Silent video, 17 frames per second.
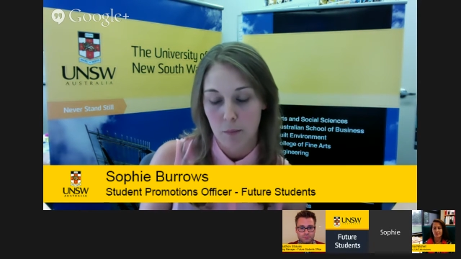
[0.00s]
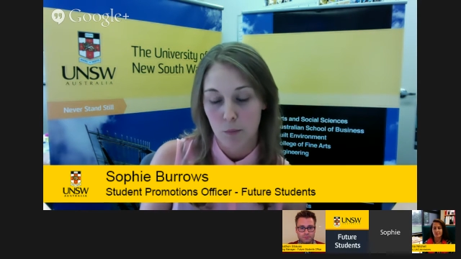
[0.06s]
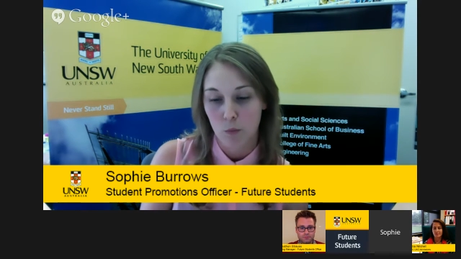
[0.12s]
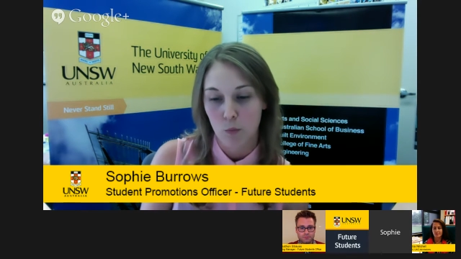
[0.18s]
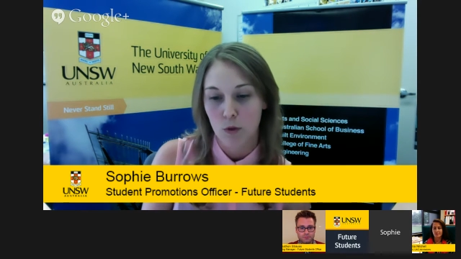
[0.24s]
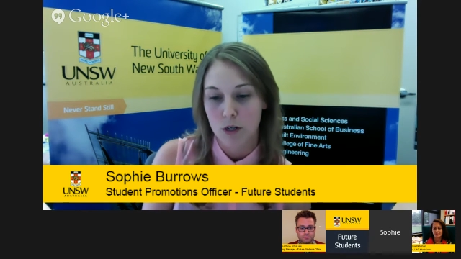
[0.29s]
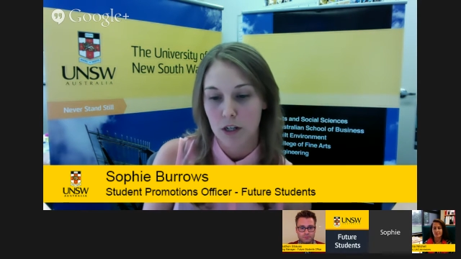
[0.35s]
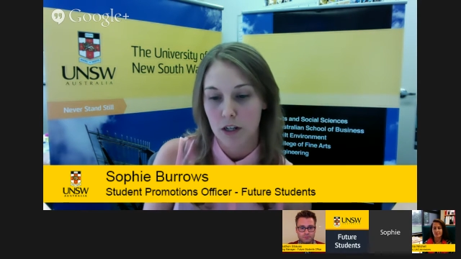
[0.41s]

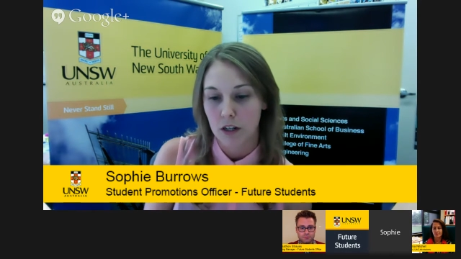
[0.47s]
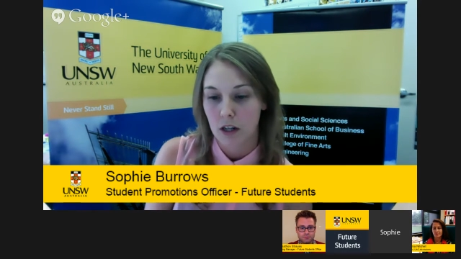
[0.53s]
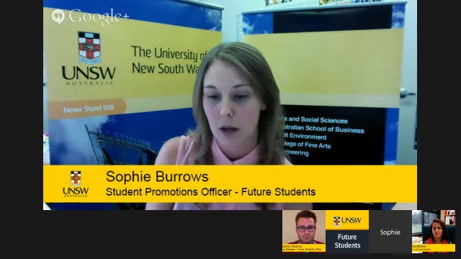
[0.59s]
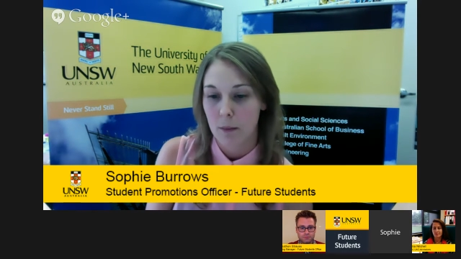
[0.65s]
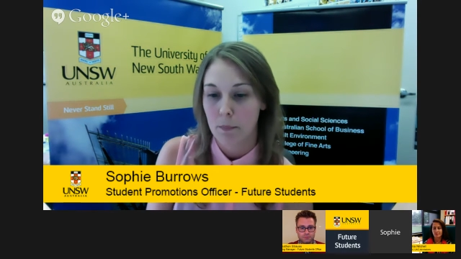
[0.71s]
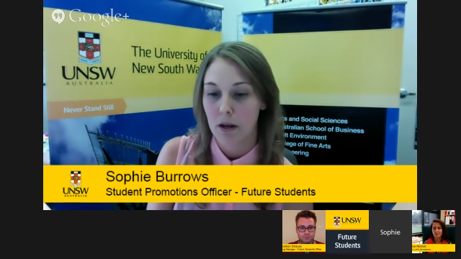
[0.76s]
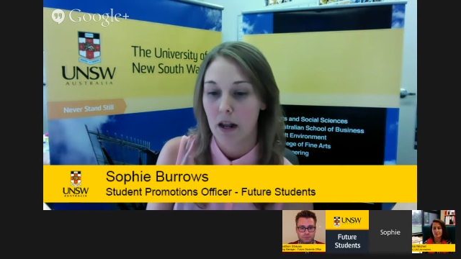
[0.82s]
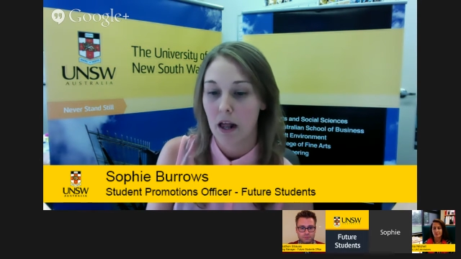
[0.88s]
will
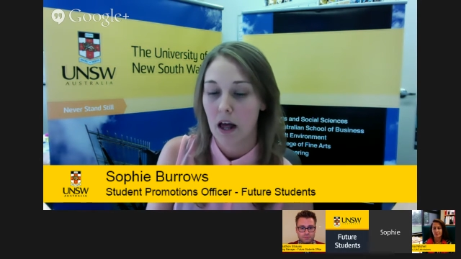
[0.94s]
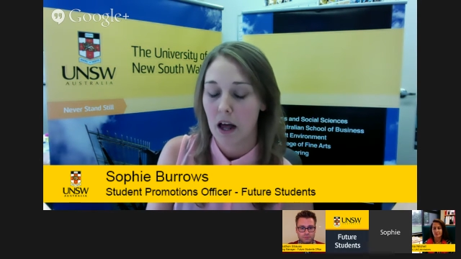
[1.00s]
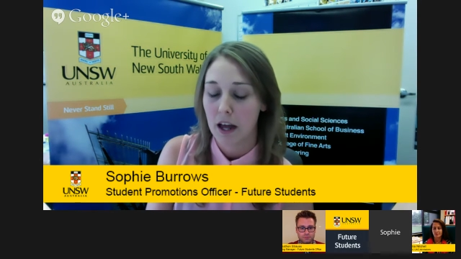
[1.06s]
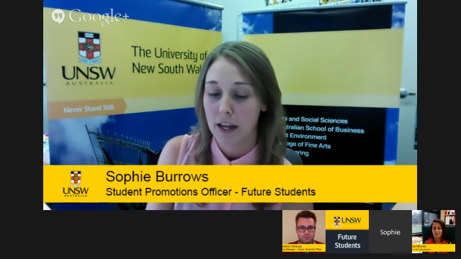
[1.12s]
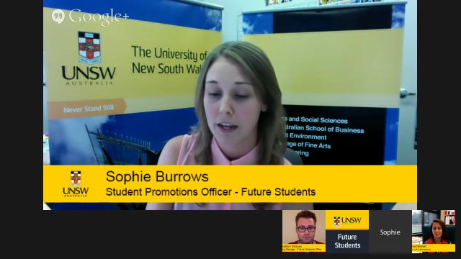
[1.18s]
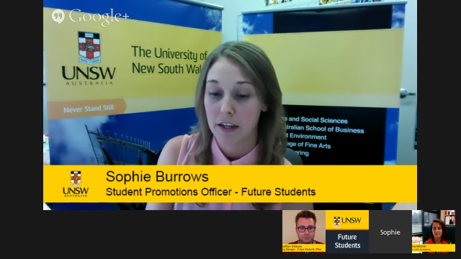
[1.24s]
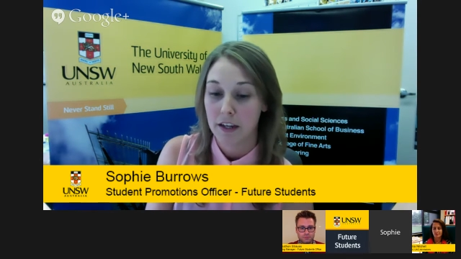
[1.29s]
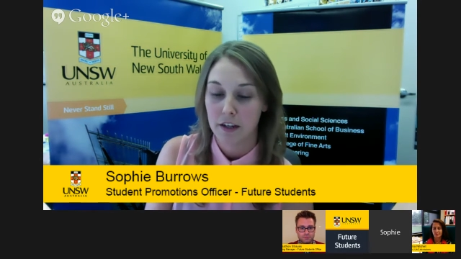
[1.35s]

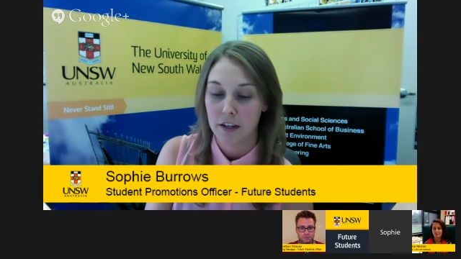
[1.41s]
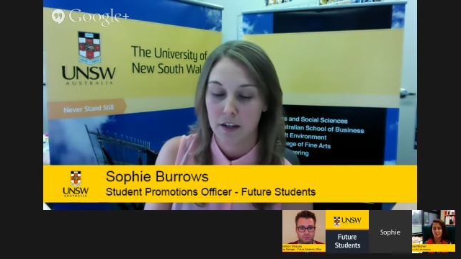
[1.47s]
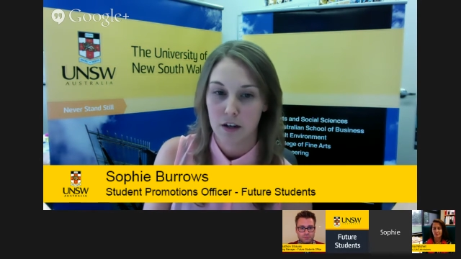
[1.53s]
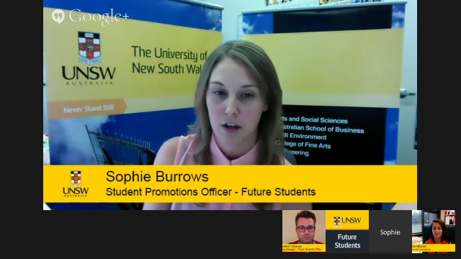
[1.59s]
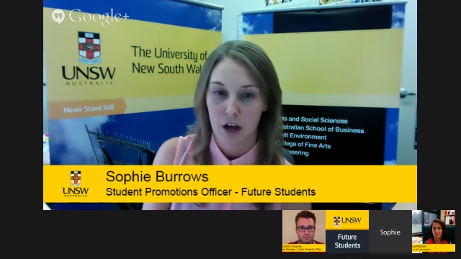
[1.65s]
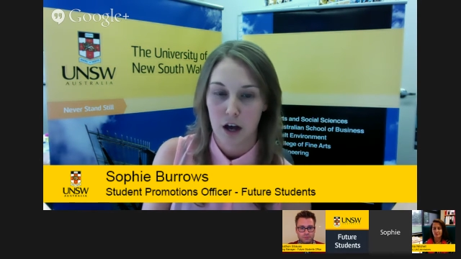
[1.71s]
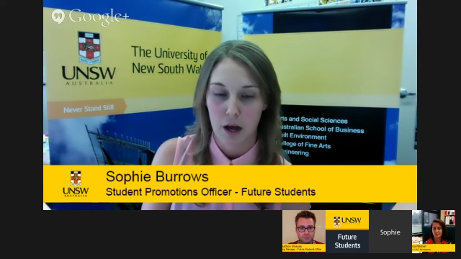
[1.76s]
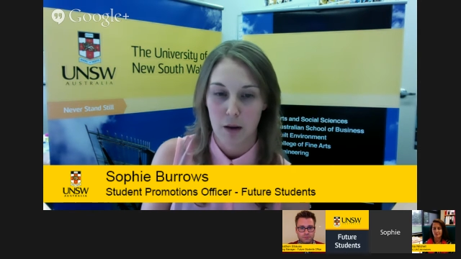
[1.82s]
apply
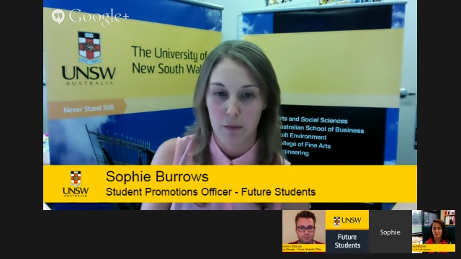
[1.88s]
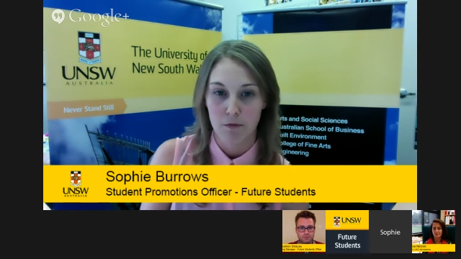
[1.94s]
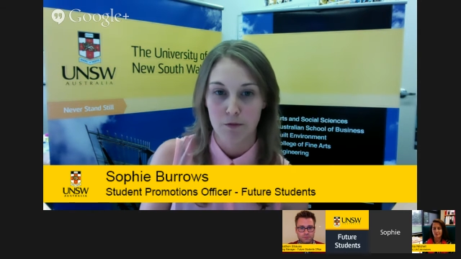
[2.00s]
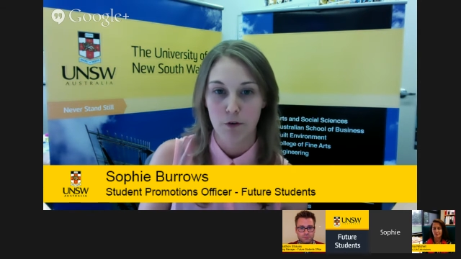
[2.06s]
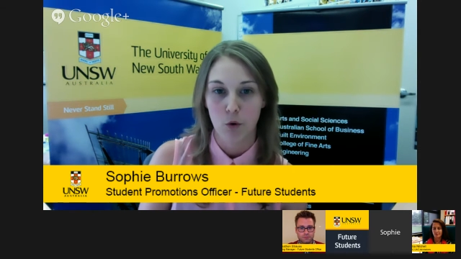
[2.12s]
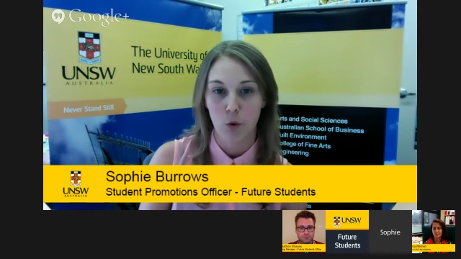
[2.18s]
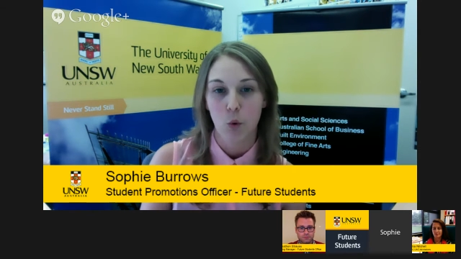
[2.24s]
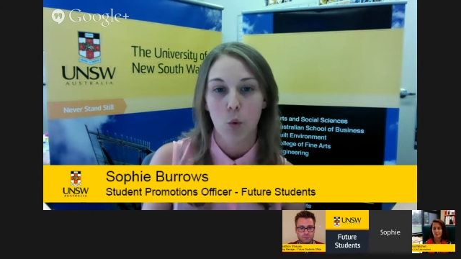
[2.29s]

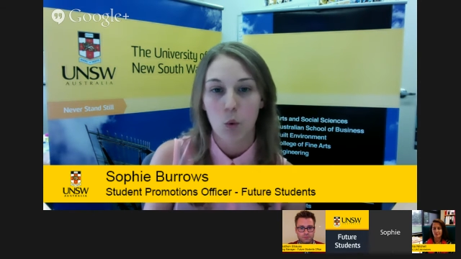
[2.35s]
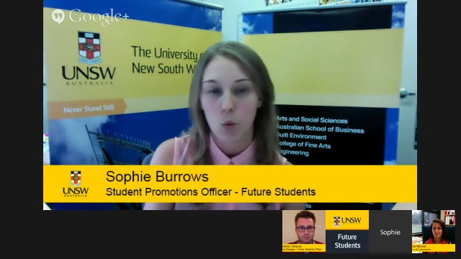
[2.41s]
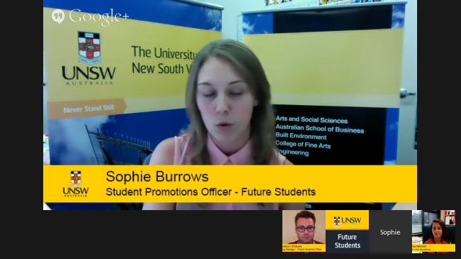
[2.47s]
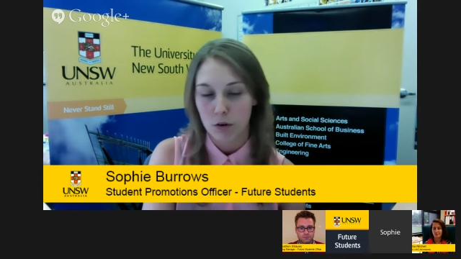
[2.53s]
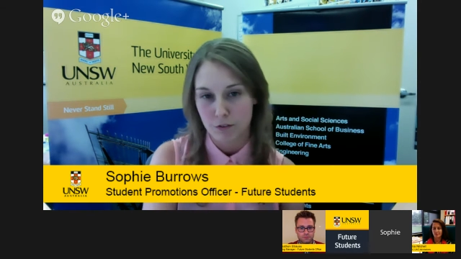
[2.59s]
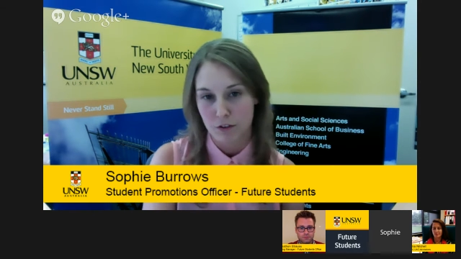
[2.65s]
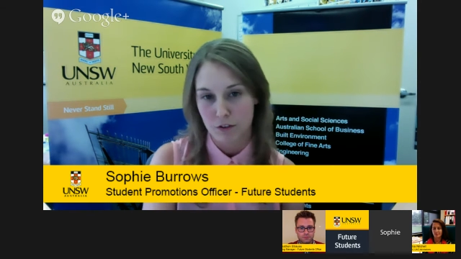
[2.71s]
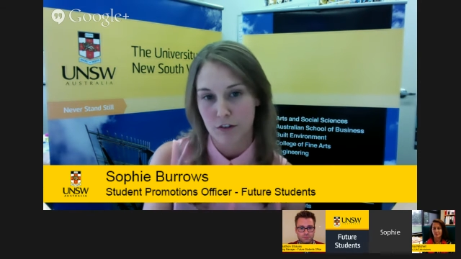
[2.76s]
for
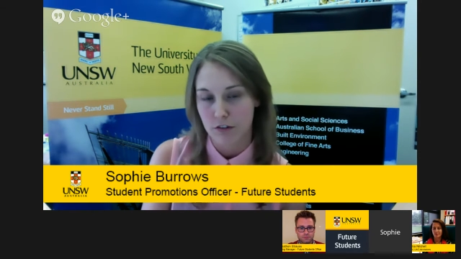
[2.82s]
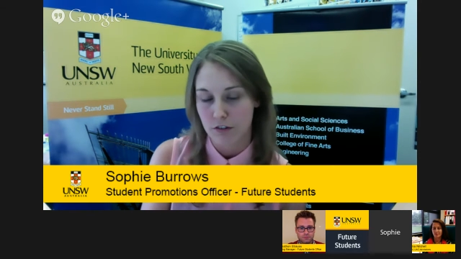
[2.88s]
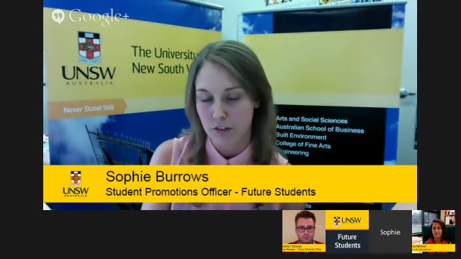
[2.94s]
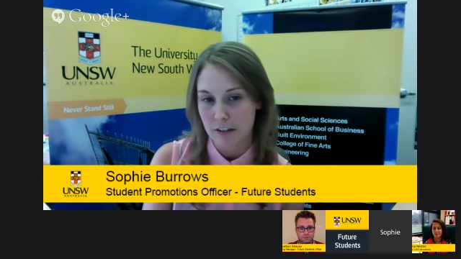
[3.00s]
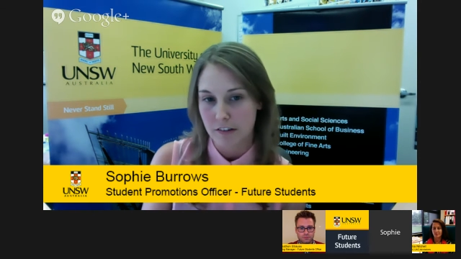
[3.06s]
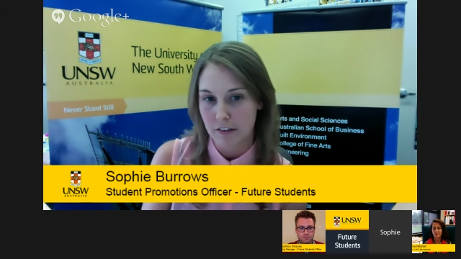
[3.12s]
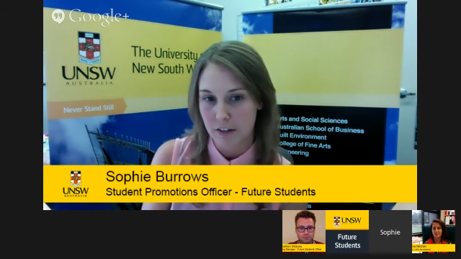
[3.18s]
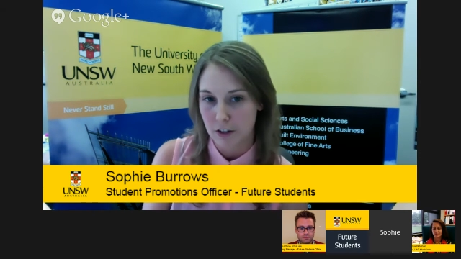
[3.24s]
all of the
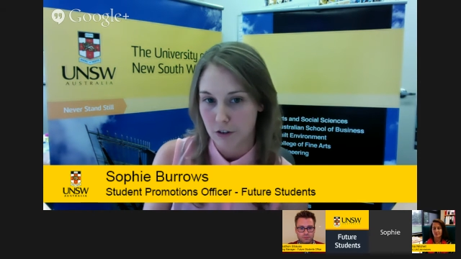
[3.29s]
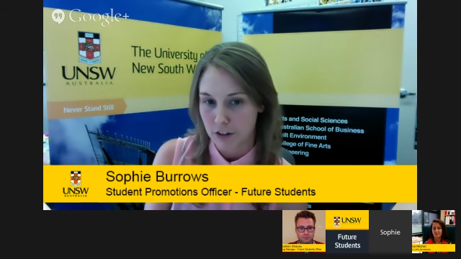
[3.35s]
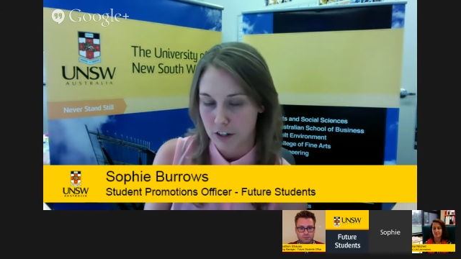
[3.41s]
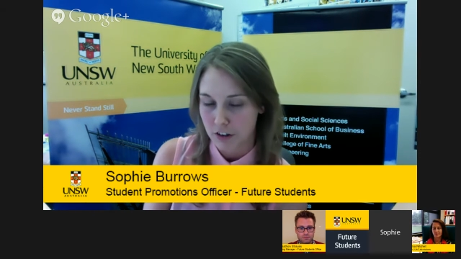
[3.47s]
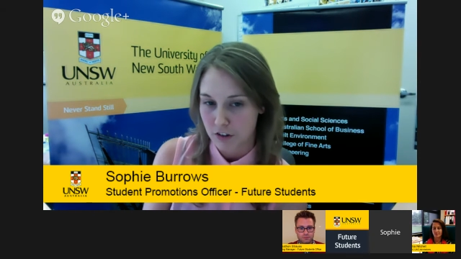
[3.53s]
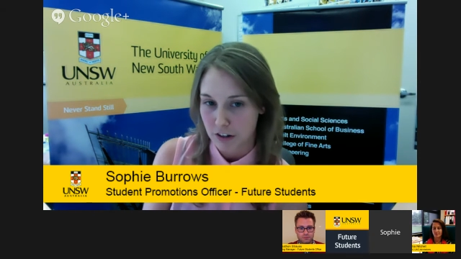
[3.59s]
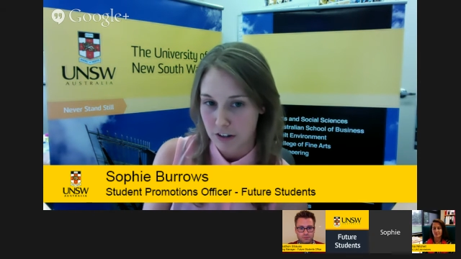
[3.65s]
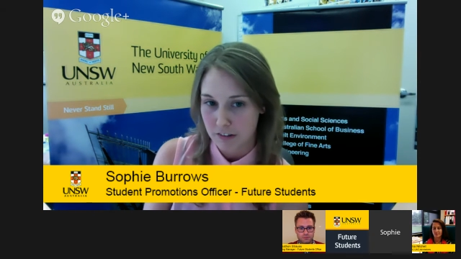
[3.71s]
degrees that you're
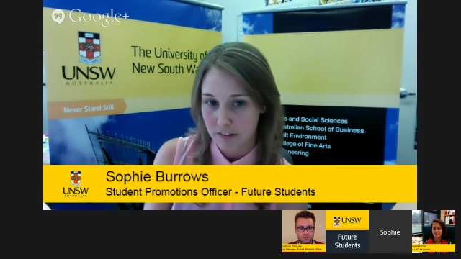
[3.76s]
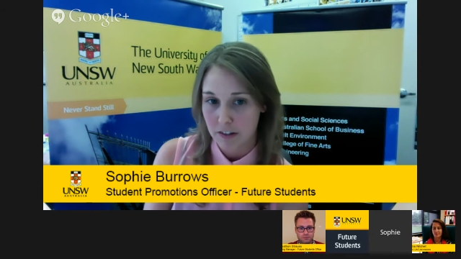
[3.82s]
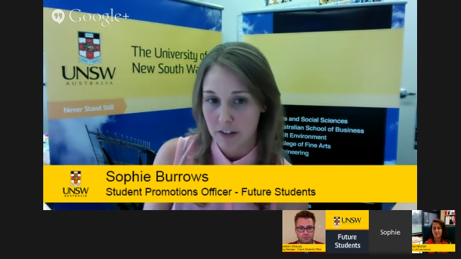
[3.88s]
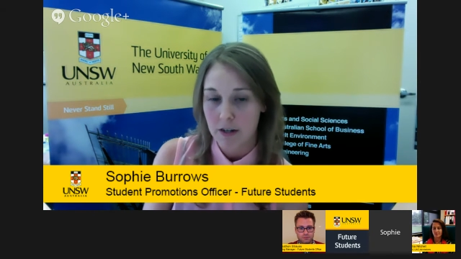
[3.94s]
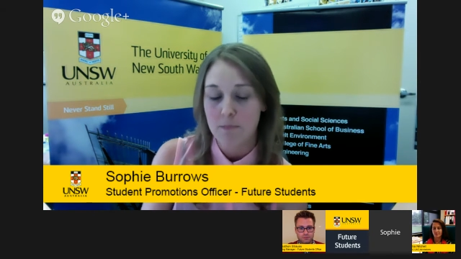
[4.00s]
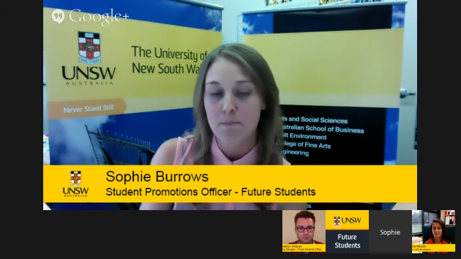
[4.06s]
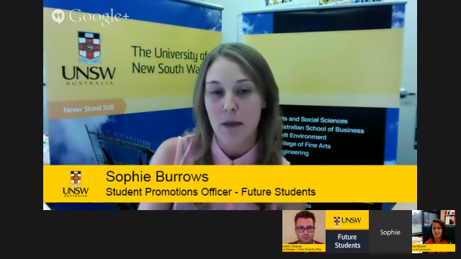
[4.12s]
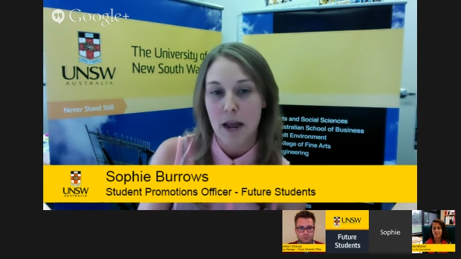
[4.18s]
interested in.